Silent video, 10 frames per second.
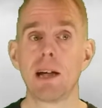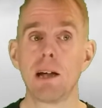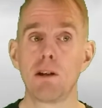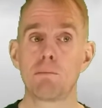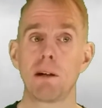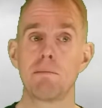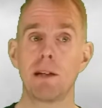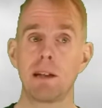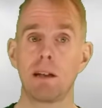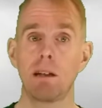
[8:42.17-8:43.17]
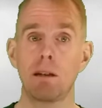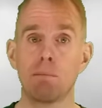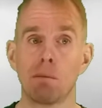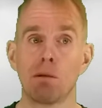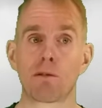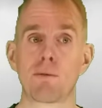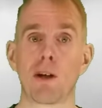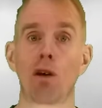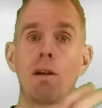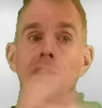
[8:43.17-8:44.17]
is by making the bubbles
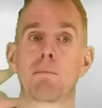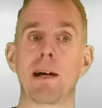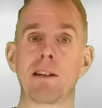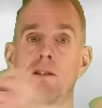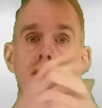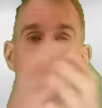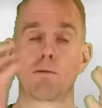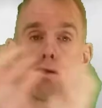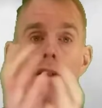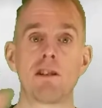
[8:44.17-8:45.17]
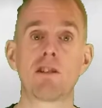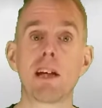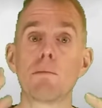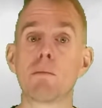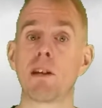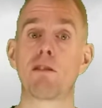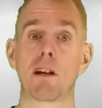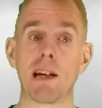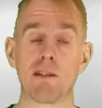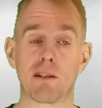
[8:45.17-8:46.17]
flow around a packed system. Try and just keep them
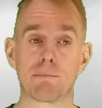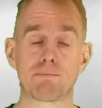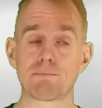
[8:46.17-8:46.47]
segregated.